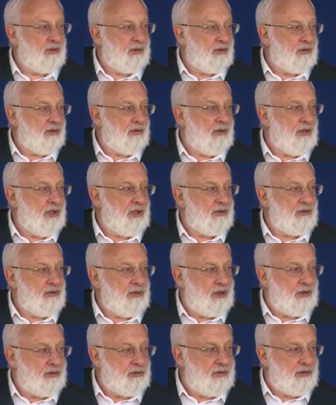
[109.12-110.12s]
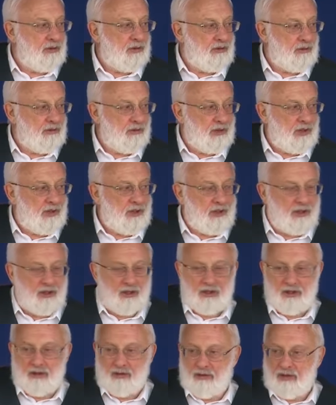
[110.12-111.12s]

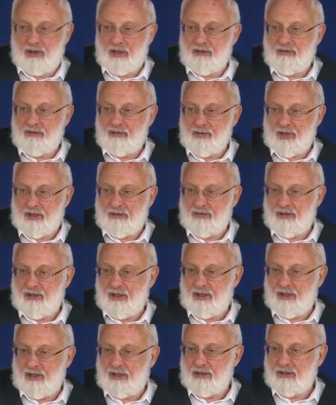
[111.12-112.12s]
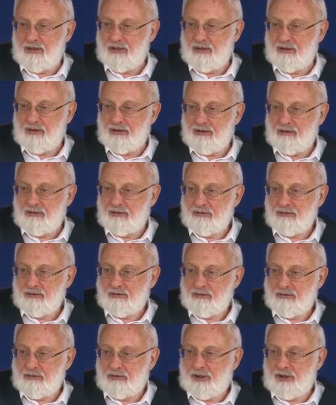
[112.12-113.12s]
Kula would go
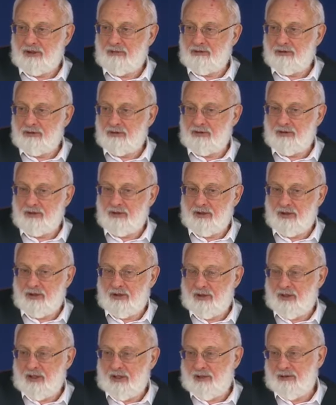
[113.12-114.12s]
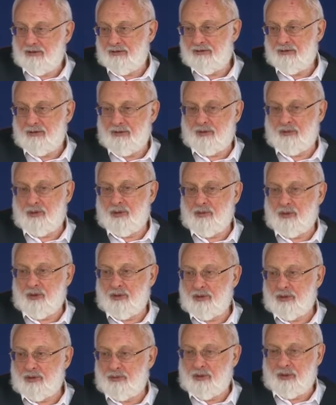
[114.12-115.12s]
and make a profit from that.
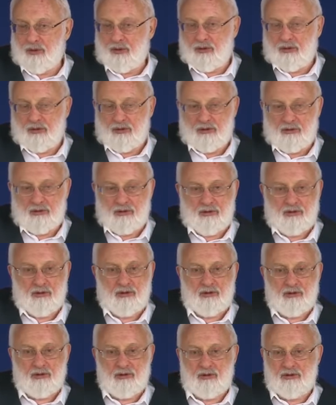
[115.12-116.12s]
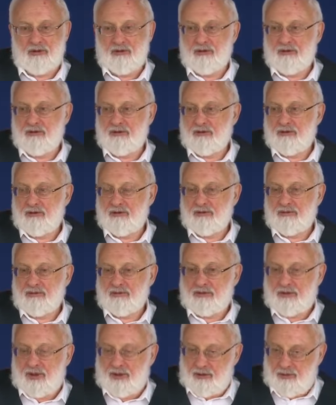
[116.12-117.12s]
We'd earn from that. He would do it
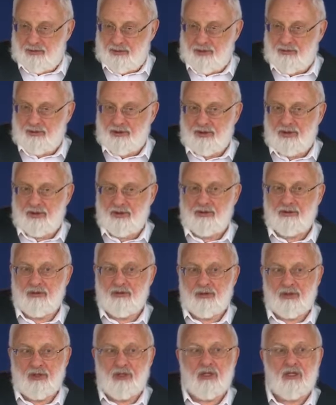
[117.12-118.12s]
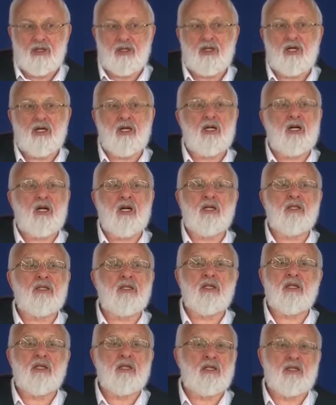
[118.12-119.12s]
in place of his sports.
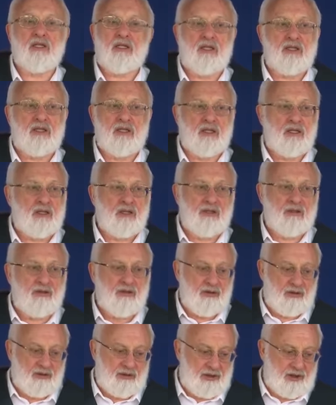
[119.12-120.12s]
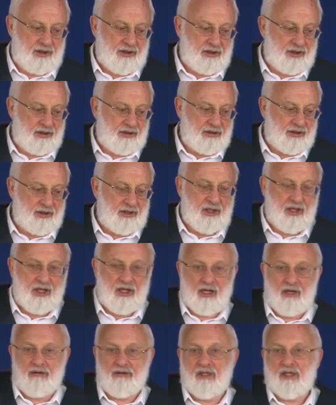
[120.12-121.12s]
I'm saying seriously.
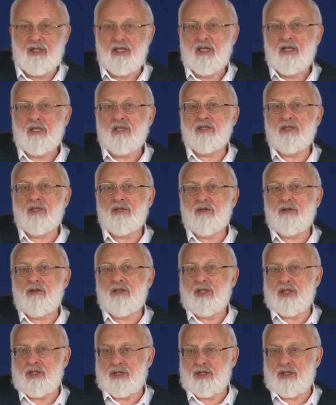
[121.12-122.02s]
I can't say.